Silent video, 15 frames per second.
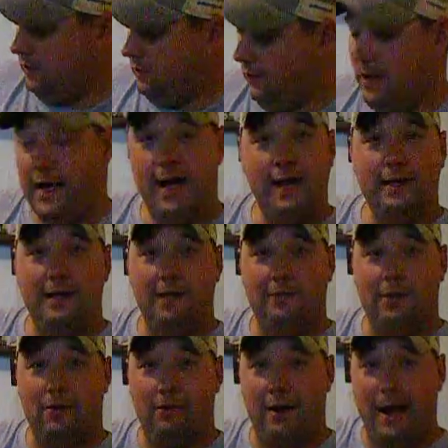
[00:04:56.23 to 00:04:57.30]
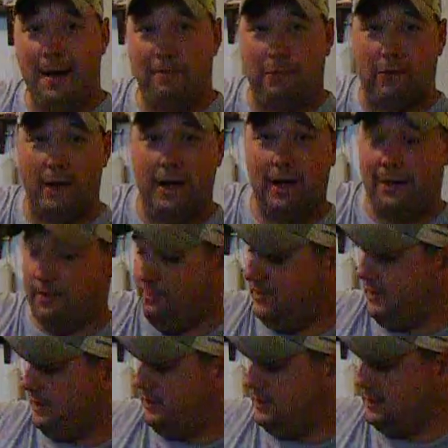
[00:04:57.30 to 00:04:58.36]
Go ahead and give it a wrap right on the
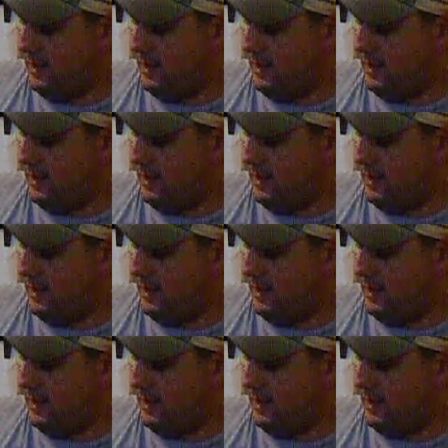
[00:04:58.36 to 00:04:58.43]
butt of the